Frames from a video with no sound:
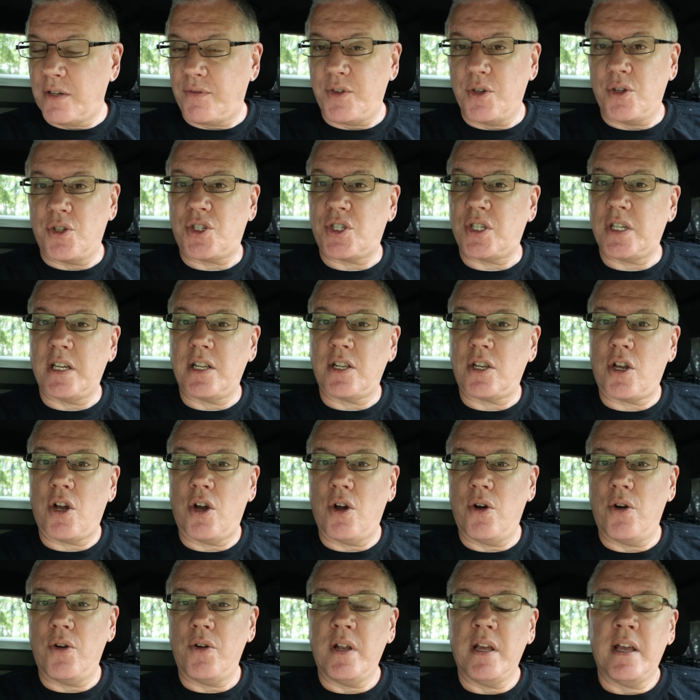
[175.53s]
if you send
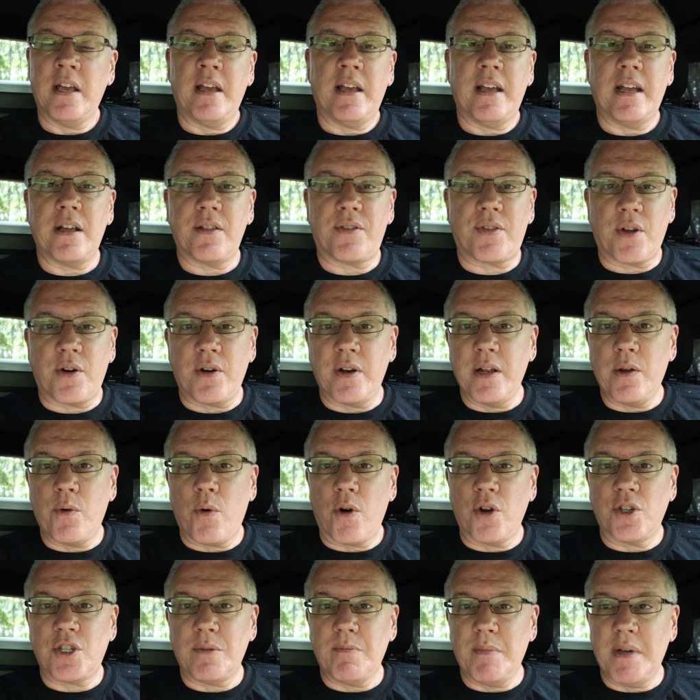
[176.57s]
code at 30
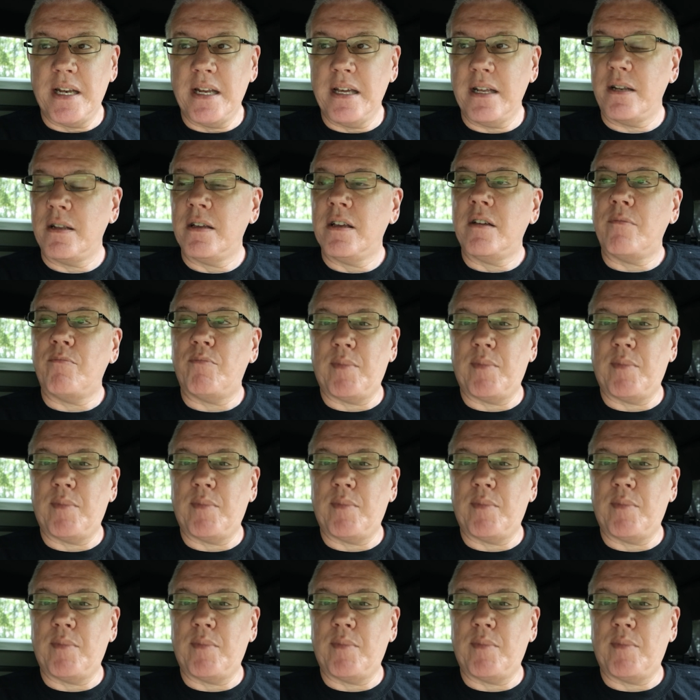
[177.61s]
words a minute,